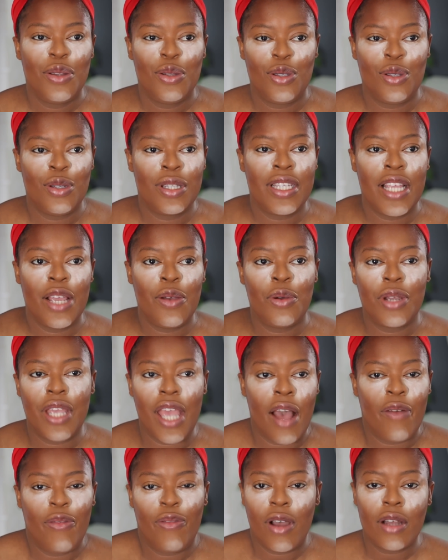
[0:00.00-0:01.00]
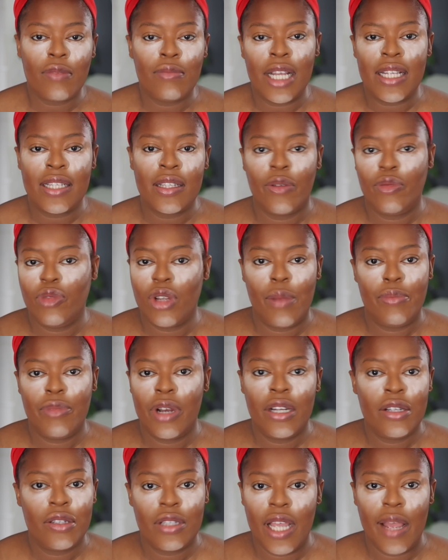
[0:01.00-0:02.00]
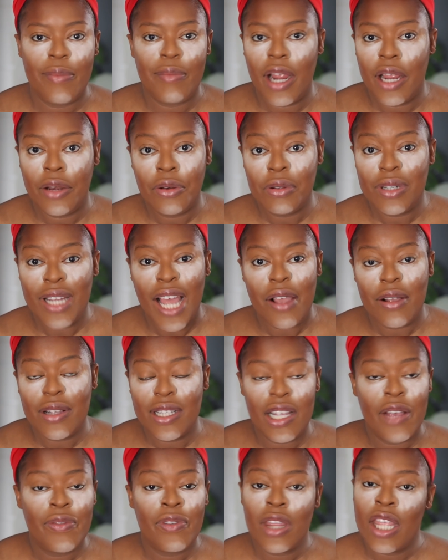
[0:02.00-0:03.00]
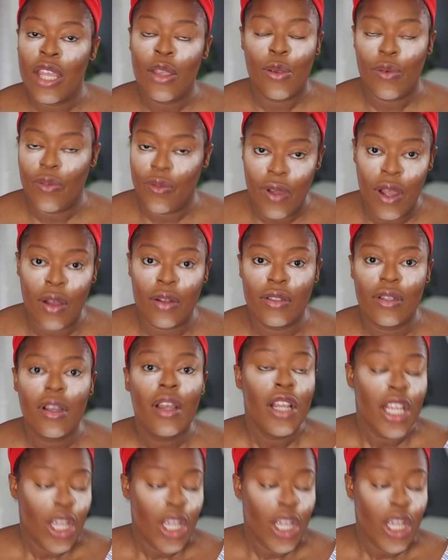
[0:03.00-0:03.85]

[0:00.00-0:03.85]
to say, okay, I found myself, now I'm ready to get married. No, that yourself you think you found.